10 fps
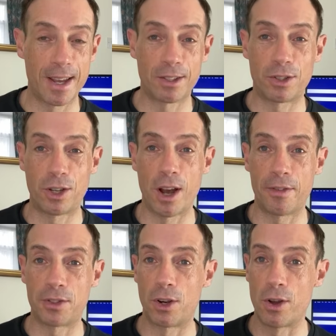it's
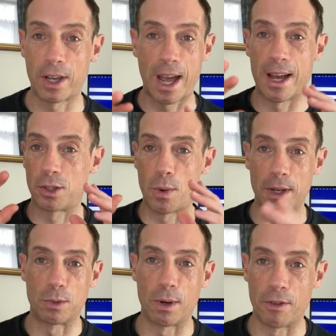tough to look at
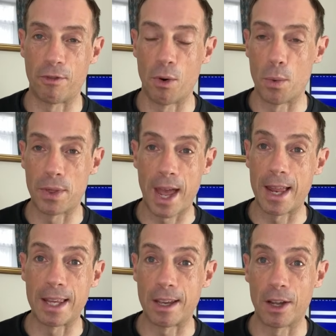2024 with
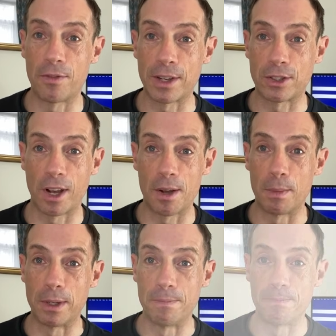any kind of
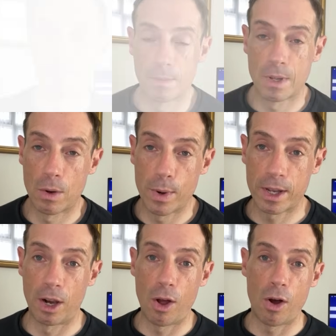excitement. I
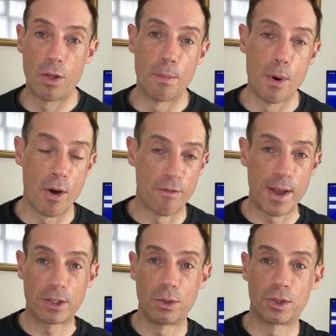work a lot on the
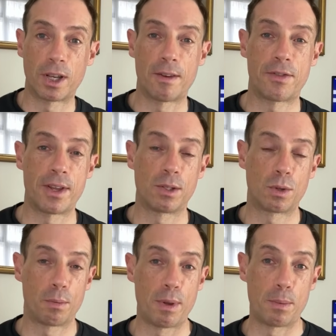motivational side of things
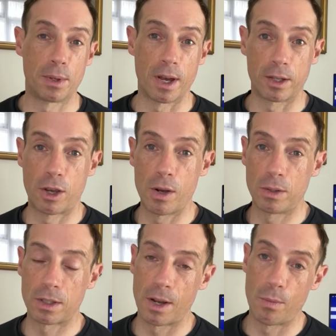with the people that I
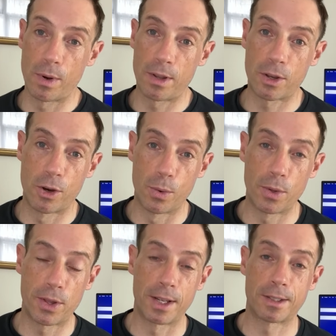coach. And one of the
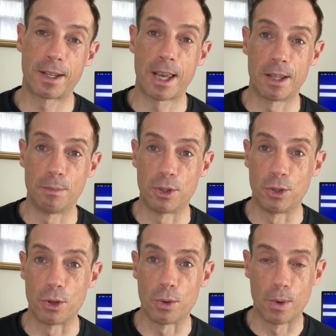cool things I get them to
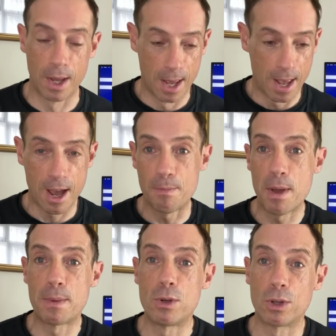do, and
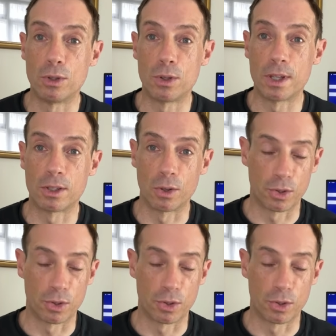maybe you can do this